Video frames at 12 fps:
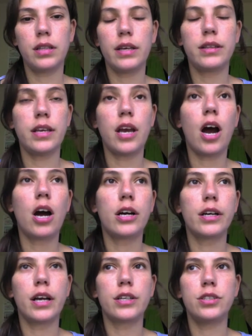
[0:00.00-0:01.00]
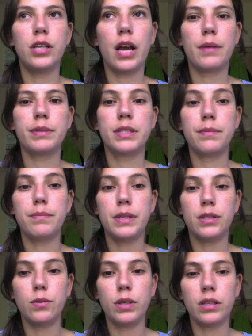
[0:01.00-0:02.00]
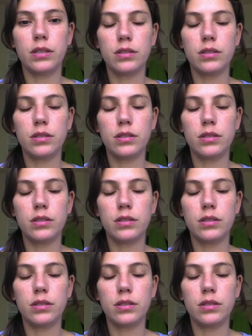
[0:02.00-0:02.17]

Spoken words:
Like the art actually happens in between.